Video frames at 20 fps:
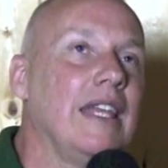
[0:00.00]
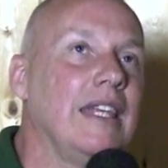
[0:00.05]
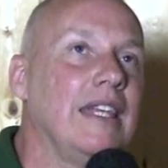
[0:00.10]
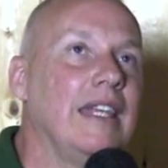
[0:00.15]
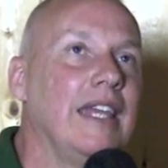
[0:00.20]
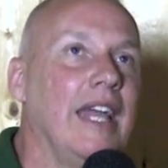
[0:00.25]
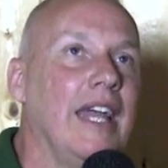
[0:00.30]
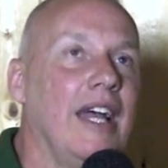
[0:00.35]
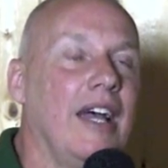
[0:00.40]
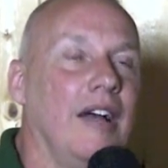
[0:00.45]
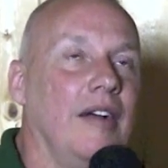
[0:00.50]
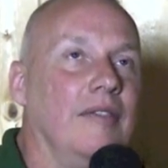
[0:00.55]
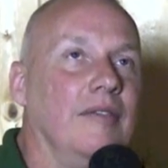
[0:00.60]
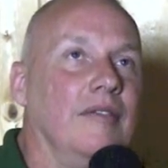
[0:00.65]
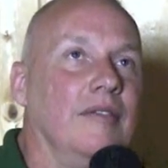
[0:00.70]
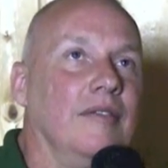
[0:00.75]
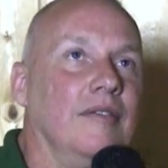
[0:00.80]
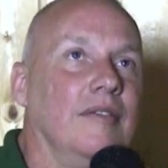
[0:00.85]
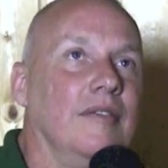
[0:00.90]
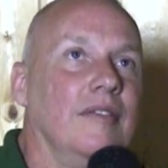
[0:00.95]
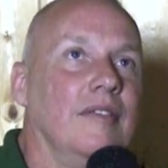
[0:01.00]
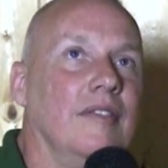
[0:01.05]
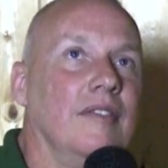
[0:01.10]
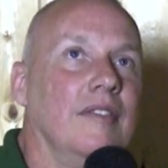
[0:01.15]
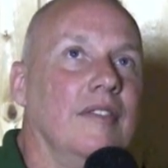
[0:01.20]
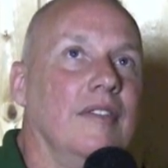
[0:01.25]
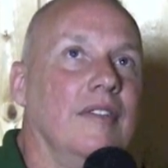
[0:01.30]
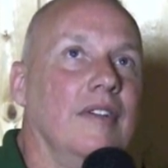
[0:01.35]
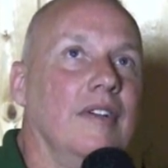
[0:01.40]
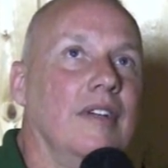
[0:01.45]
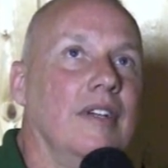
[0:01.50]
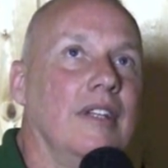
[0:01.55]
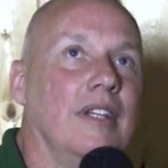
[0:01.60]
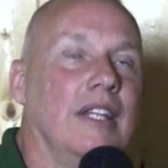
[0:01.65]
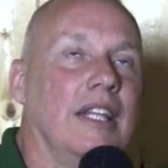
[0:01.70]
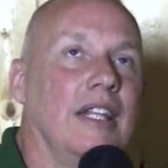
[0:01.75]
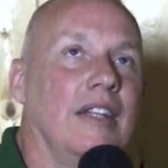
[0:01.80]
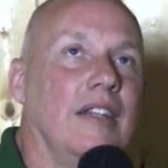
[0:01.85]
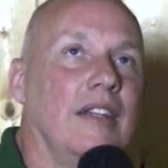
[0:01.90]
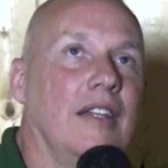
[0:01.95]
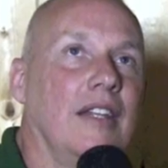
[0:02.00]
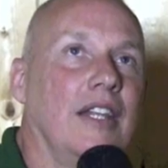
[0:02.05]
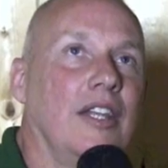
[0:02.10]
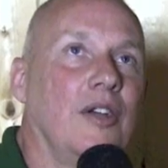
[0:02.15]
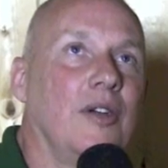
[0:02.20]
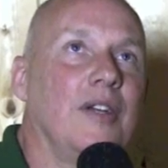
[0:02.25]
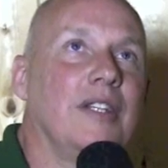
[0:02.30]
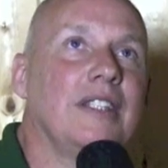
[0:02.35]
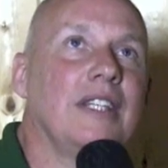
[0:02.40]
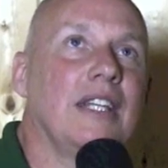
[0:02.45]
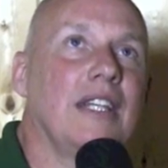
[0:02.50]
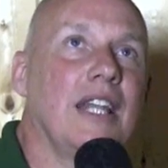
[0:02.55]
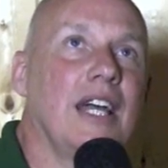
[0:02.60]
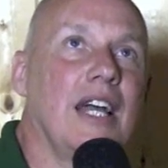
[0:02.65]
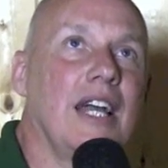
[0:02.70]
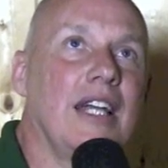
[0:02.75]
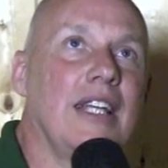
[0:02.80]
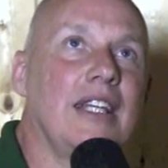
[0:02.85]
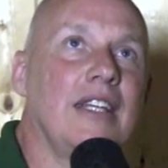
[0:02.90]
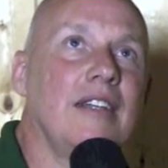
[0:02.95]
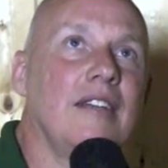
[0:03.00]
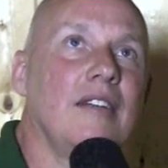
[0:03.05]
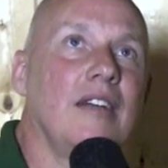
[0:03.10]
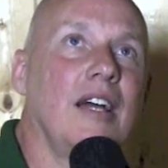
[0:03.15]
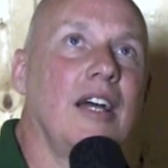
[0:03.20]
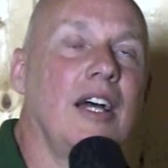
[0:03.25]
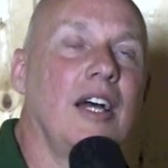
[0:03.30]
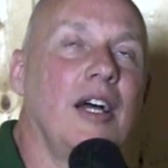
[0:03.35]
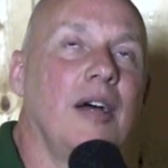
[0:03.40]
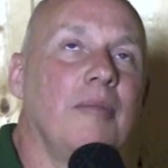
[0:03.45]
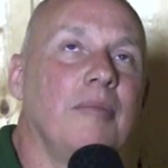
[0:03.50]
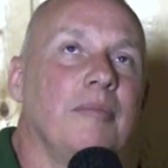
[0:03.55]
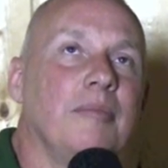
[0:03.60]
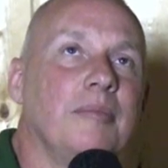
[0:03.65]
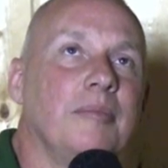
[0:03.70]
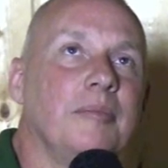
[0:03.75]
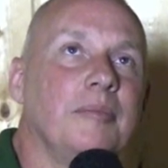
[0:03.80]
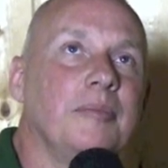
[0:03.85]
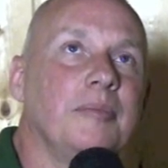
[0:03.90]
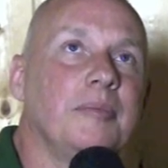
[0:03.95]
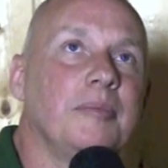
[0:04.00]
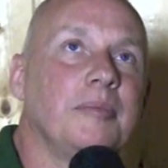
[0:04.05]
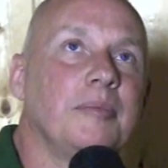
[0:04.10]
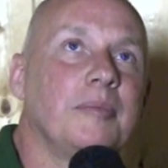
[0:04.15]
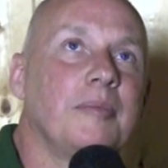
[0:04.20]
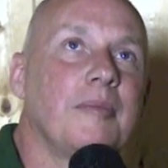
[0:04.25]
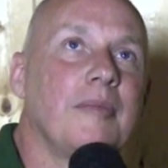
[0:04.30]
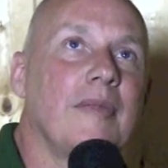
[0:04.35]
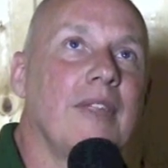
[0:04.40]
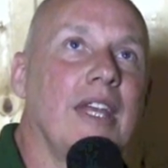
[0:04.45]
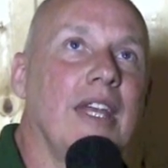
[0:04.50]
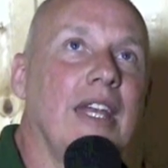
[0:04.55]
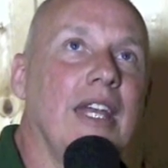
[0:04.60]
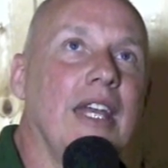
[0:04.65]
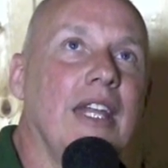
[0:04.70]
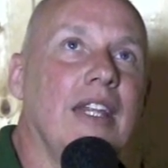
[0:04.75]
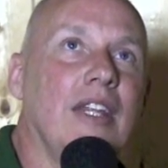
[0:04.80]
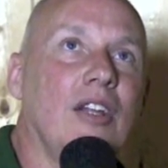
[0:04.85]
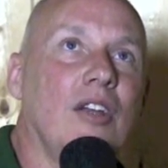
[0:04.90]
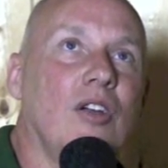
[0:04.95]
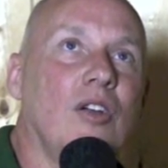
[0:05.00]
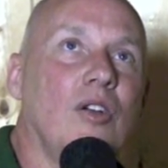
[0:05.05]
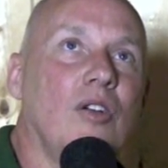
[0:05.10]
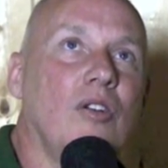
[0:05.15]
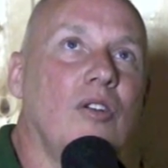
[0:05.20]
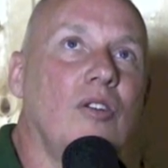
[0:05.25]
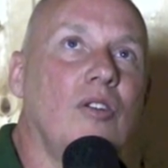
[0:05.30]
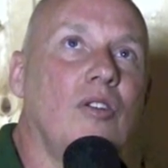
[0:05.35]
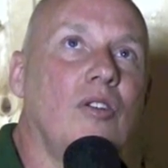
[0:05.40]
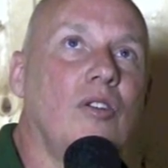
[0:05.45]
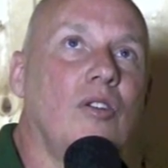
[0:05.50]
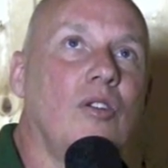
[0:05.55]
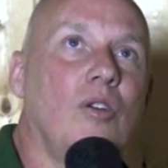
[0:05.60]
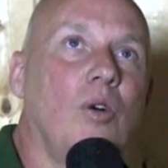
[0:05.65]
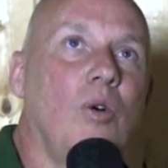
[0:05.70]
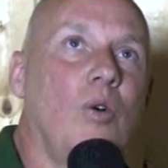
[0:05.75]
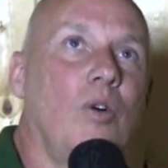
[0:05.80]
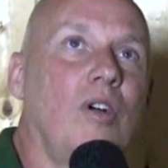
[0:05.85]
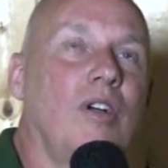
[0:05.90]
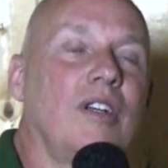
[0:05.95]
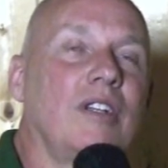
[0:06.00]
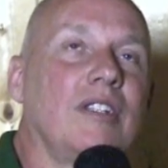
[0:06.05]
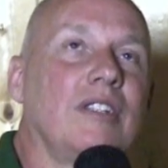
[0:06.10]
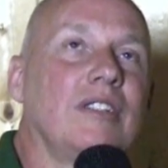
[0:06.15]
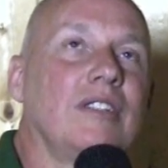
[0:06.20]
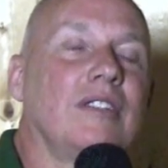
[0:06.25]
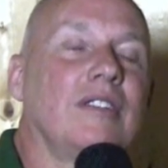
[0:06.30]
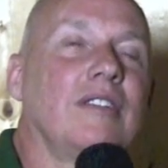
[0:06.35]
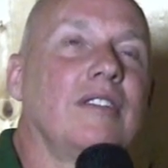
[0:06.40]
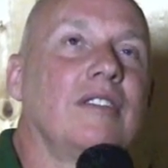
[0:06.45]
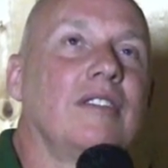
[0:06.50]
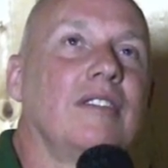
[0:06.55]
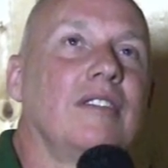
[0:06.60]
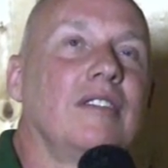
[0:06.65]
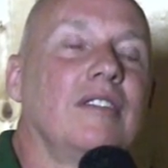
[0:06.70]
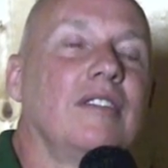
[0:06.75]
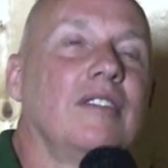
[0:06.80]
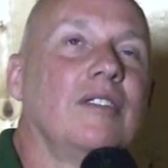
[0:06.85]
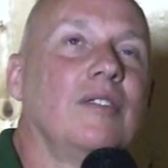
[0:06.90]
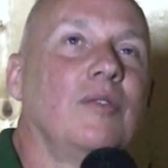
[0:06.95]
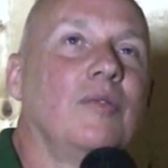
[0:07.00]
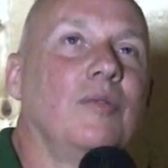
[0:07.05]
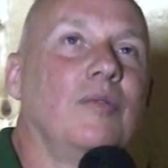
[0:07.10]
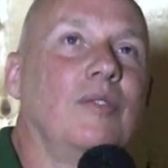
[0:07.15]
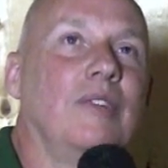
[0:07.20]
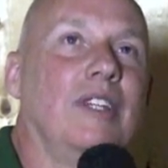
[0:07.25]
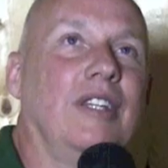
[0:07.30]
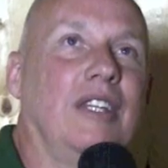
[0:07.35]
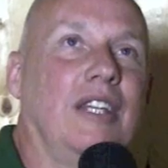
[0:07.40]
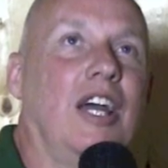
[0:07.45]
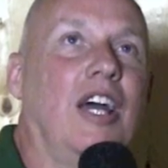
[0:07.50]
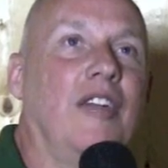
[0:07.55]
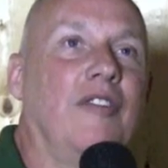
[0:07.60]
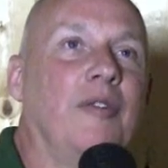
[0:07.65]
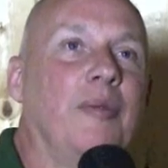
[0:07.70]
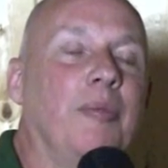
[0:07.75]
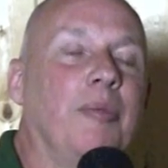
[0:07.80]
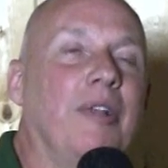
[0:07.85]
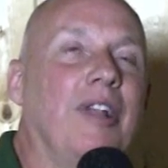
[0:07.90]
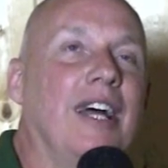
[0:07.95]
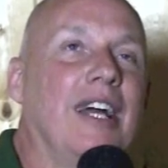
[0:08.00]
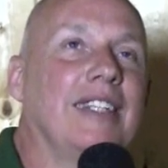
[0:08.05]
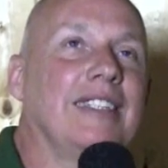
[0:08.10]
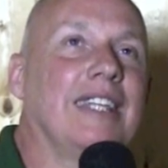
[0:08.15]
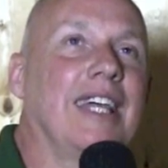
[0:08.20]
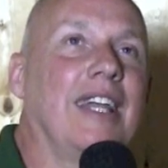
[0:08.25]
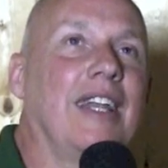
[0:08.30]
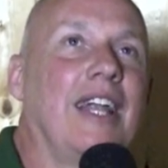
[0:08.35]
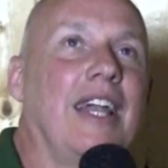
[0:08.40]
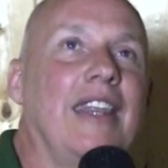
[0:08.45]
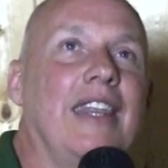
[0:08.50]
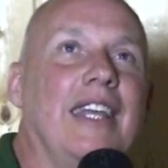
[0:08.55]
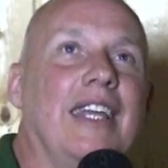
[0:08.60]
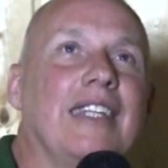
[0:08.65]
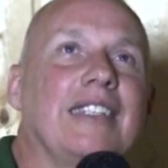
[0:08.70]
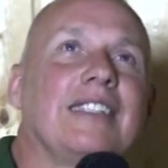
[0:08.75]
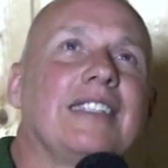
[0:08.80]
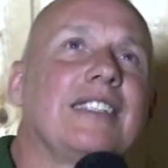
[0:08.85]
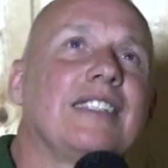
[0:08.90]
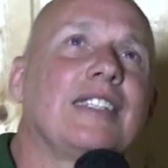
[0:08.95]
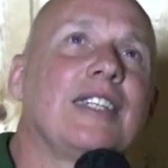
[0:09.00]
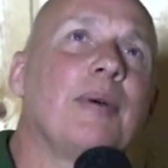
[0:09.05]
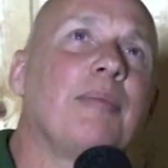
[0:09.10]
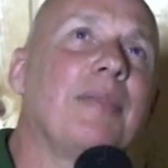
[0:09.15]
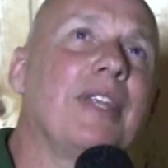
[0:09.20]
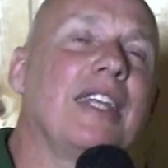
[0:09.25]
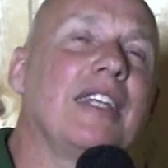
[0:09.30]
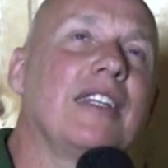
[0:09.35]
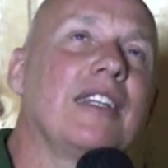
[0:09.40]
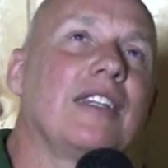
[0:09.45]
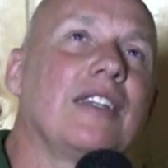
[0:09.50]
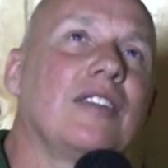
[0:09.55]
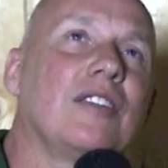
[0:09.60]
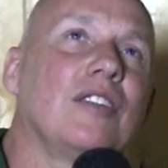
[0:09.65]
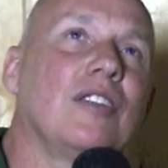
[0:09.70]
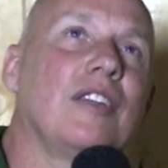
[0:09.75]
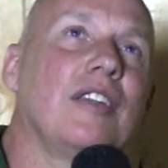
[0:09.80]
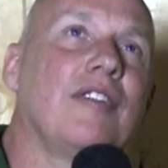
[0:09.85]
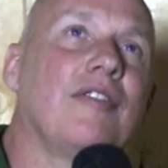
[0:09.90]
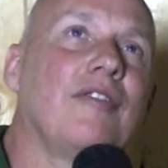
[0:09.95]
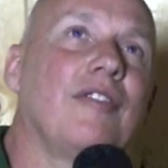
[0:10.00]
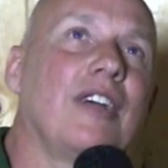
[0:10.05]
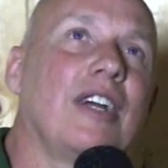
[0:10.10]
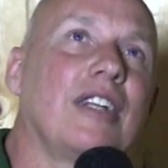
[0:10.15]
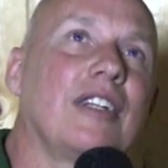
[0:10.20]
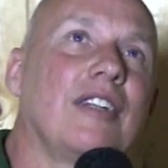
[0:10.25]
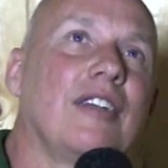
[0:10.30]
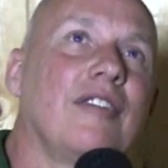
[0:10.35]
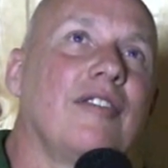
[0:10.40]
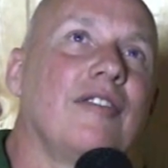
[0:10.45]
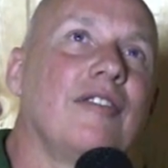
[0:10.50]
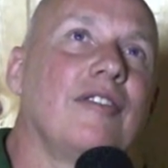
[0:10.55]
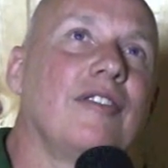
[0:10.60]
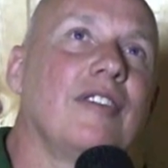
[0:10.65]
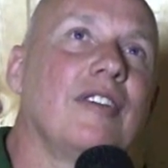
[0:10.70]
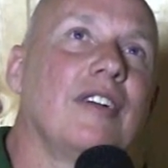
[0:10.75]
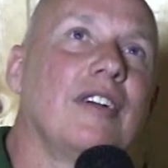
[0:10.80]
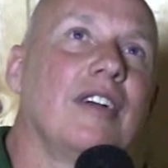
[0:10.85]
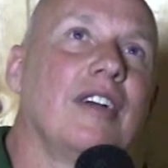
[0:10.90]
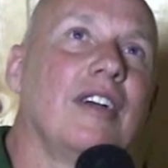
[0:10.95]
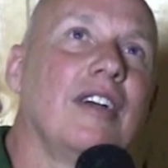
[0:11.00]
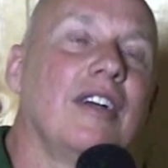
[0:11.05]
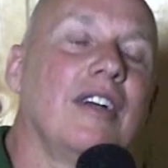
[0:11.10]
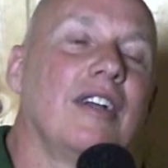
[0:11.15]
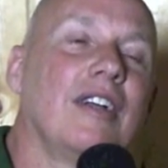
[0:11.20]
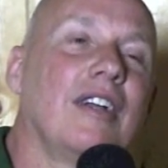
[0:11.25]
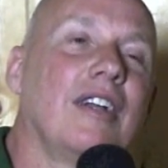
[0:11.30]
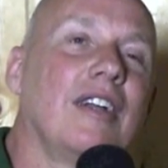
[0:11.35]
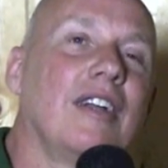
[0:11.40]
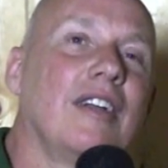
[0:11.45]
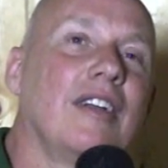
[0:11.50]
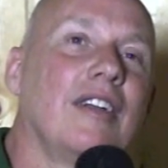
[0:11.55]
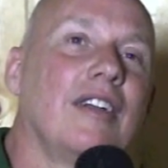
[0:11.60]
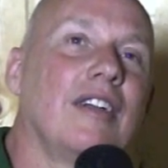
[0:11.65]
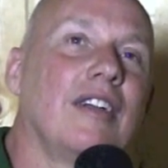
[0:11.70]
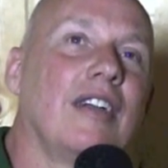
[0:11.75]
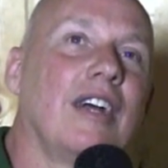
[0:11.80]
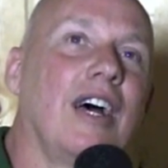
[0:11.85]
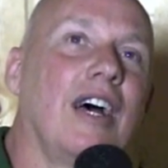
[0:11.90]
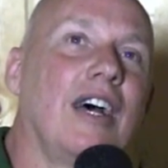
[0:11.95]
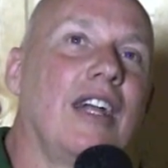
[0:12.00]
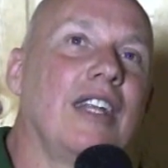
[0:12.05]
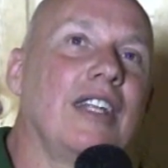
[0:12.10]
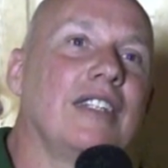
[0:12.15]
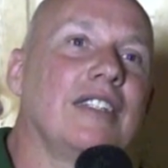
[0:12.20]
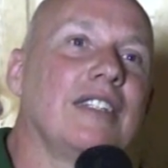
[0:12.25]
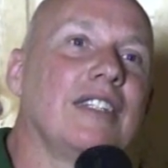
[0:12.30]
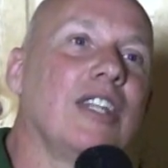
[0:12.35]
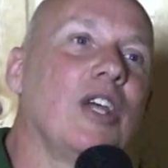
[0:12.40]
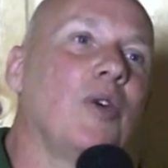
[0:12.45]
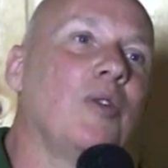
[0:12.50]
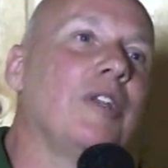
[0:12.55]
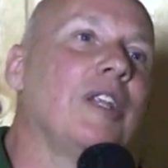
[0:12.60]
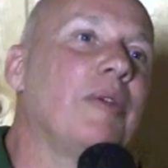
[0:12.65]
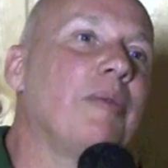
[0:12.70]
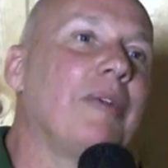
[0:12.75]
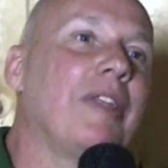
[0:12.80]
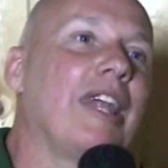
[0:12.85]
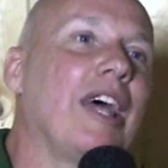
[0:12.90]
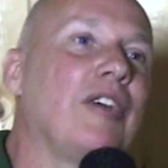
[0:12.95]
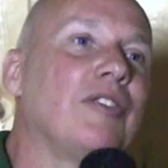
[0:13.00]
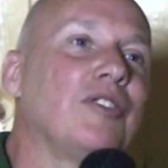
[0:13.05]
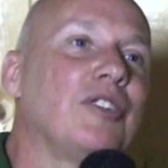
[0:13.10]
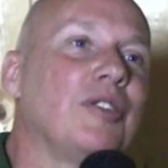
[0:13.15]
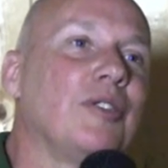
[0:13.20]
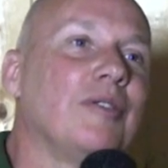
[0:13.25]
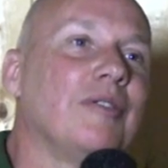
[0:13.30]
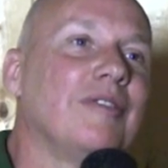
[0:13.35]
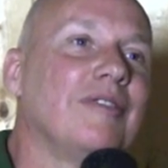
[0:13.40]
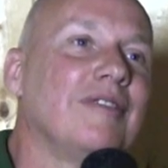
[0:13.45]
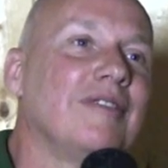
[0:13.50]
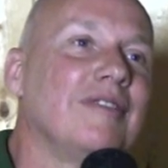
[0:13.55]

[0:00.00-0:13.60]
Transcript: Yeah, the, there is a line um, in the Course that kind of implies that. I think it's something to the effect of, God is lonely without you.